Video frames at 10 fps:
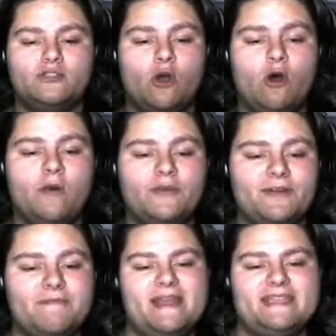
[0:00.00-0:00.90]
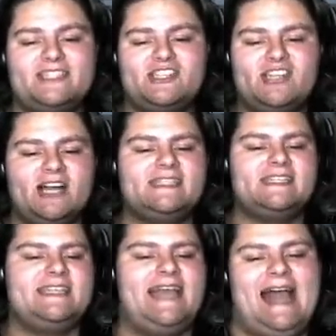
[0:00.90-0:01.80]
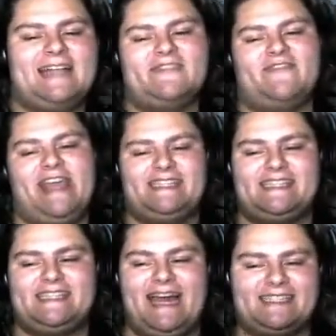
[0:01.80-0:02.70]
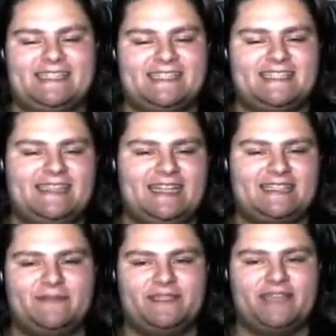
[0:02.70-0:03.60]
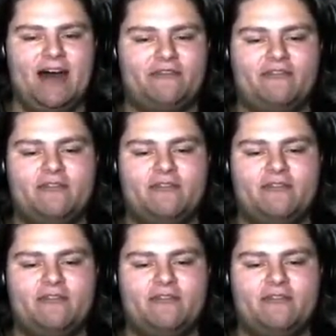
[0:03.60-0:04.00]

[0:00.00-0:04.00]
Joel with a miss just as he activates. That's gonna be tough.